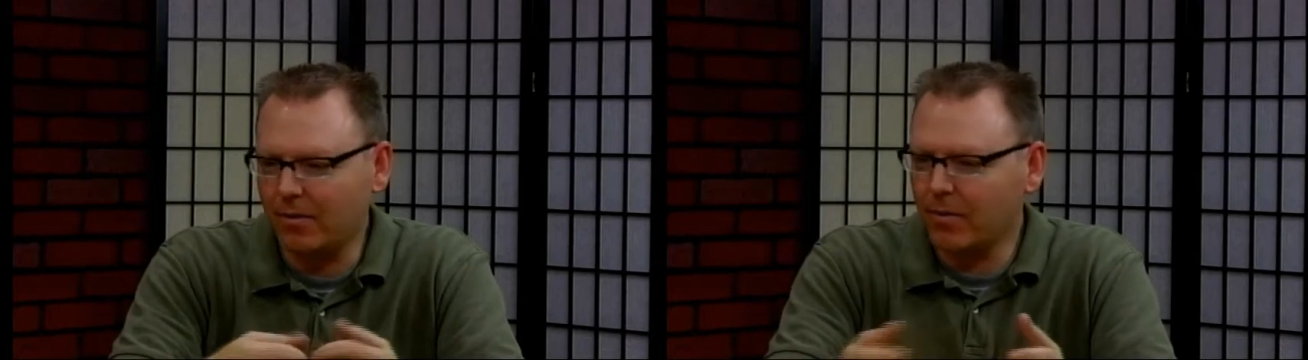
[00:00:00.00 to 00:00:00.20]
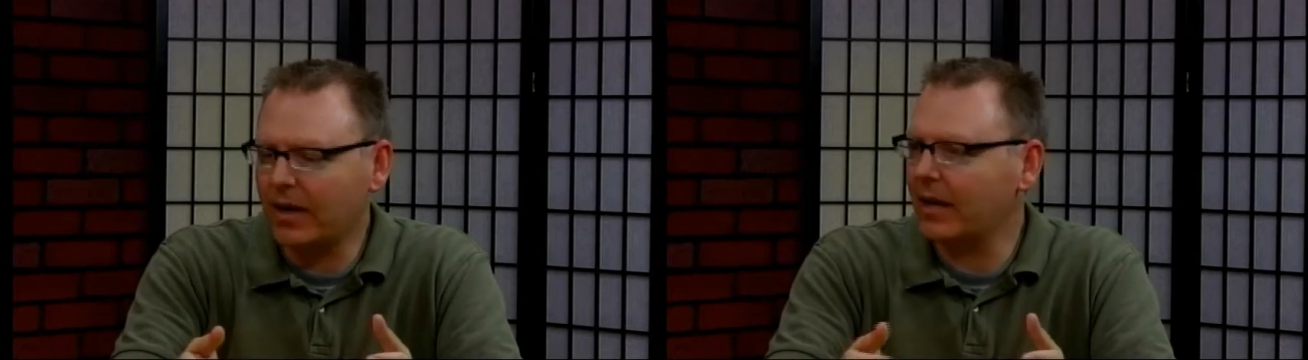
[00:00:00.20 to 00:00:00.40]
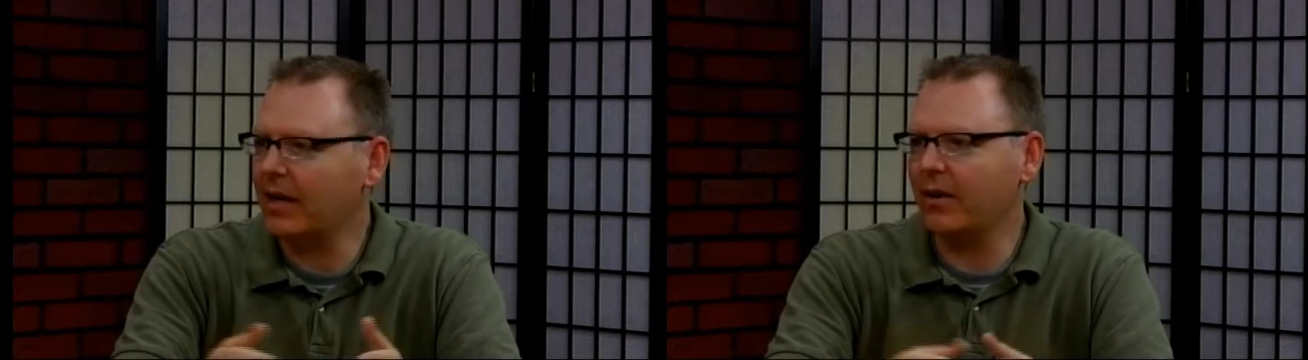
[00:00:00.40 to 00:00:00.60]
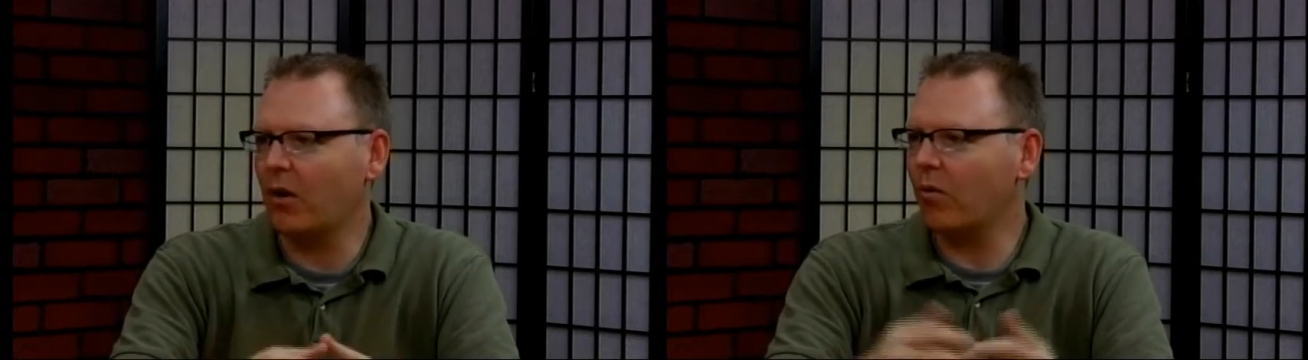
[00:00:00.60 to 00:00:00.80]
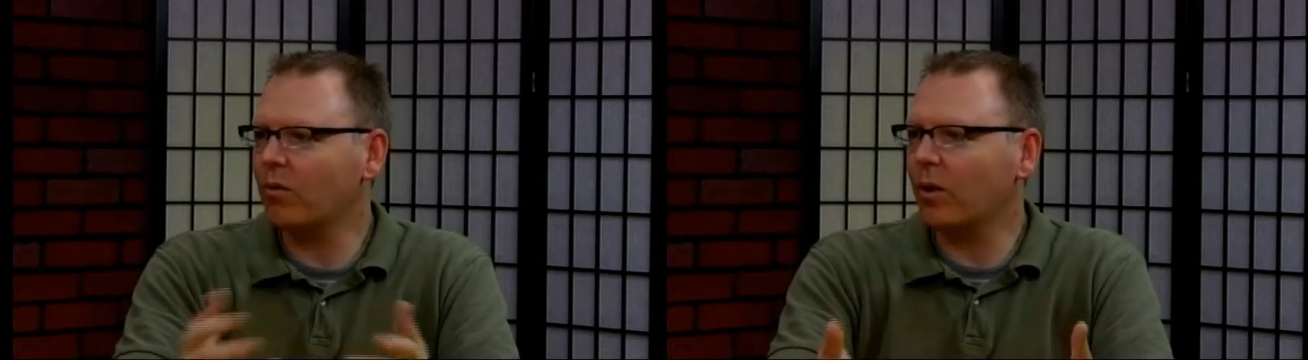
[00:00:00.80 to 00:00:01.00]
great
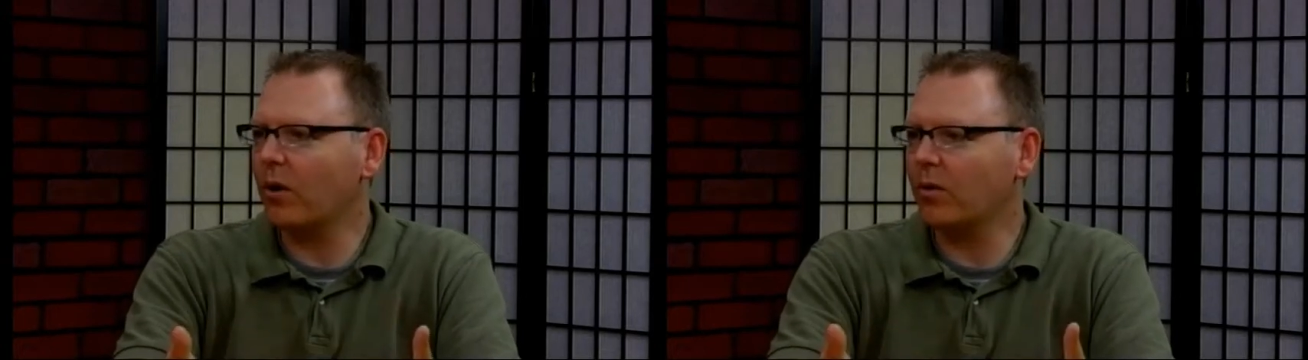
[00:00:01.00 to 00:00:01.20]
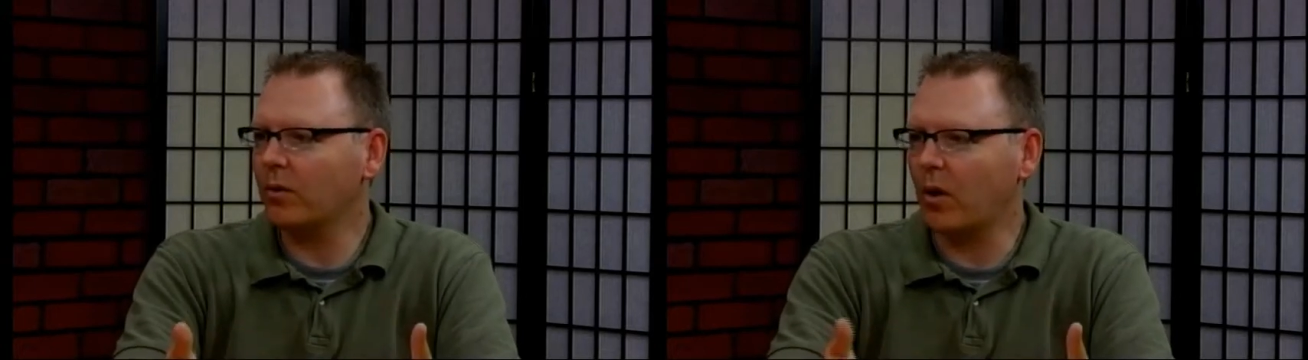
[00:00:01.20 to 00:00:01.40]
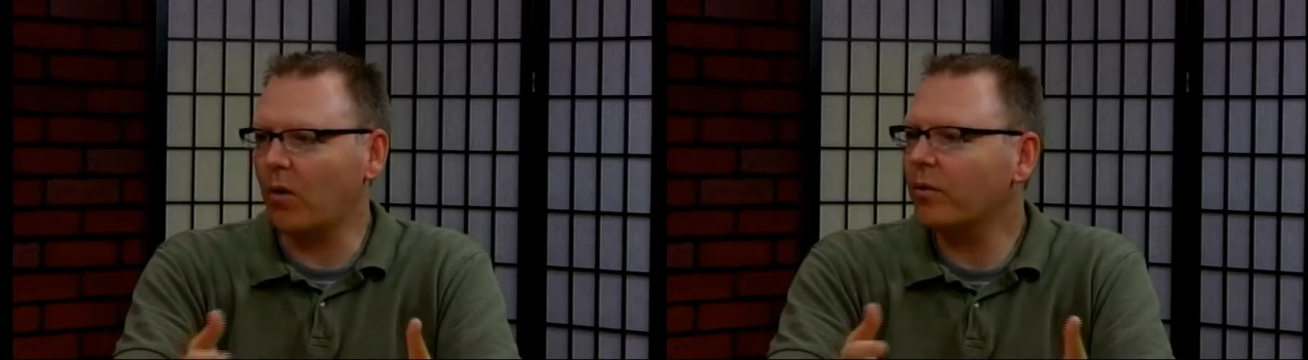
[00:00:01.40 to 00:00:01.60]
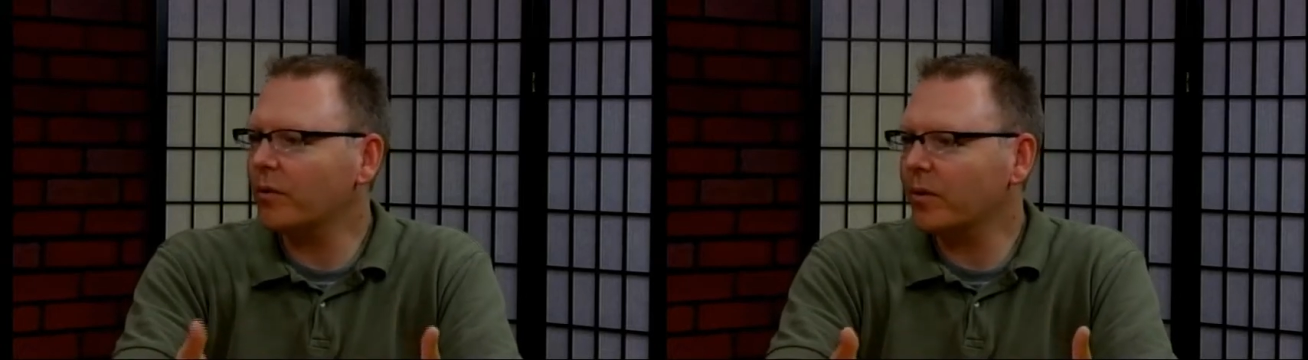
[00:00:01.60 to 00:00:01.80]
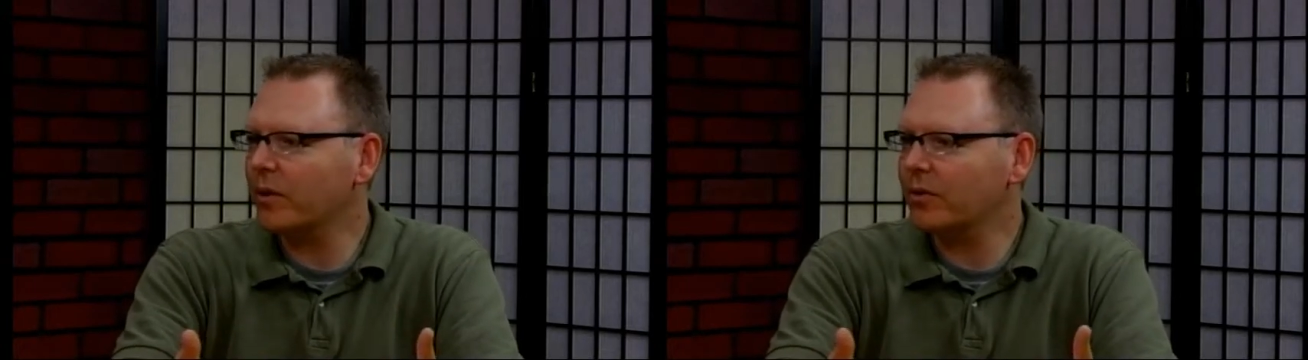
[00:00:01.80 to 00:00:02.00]
overall
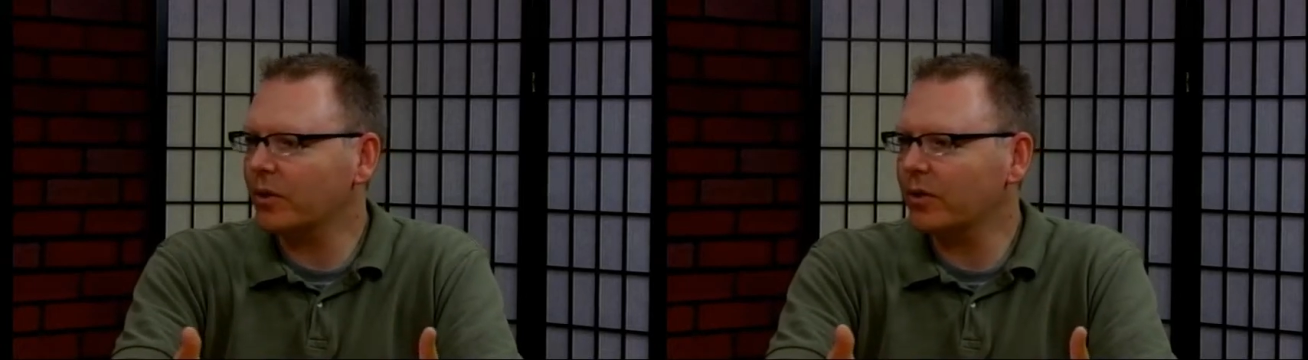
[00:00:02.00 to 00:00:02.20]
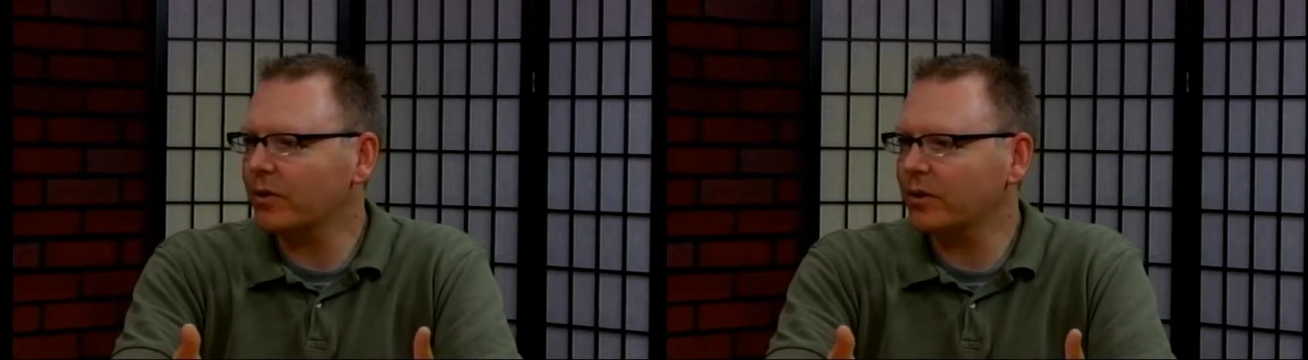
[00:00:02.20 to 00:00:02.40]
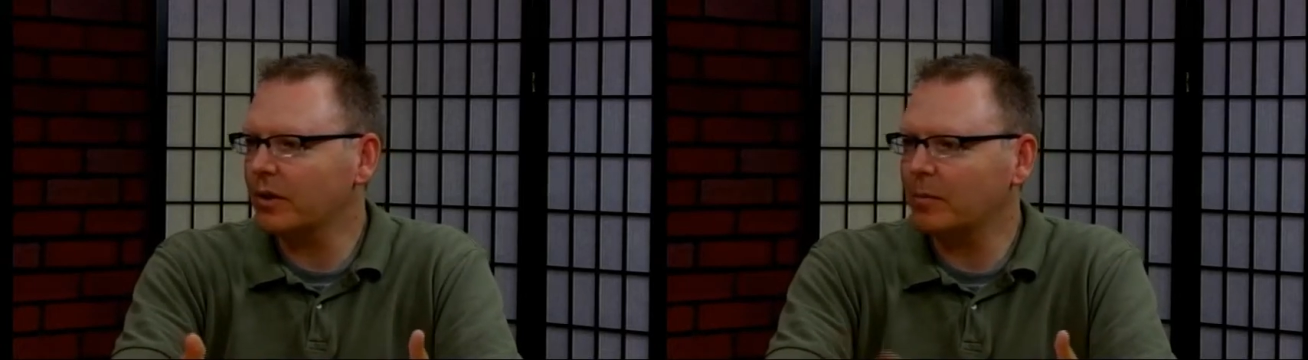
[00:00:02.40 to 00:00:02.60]
overview of the church.